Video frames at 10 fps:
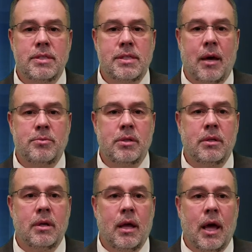
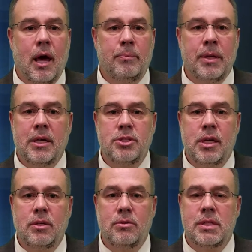option, a PHA
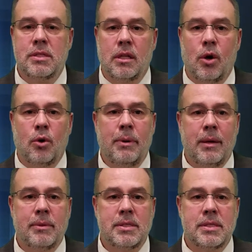uses the lower
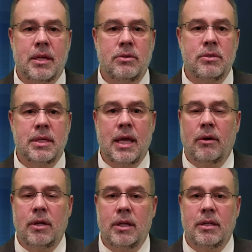payment standard to
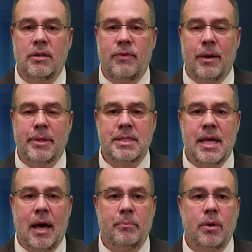calculate the family's
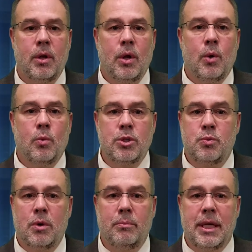HAP, which
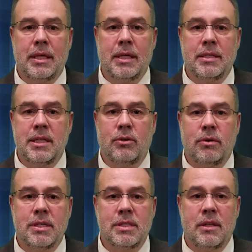will mean a
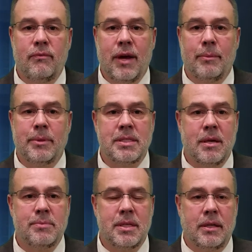decrease in the family
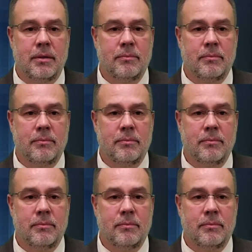subsidy.